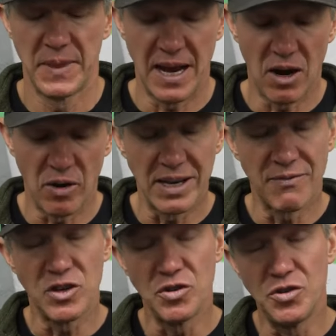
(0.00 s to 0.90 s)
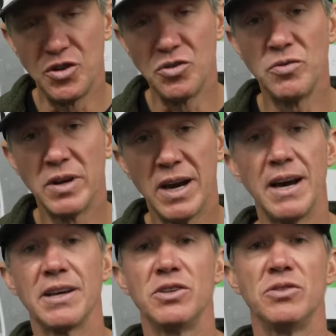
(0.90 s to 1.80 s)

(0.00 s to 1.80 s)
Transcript: Now, if you do not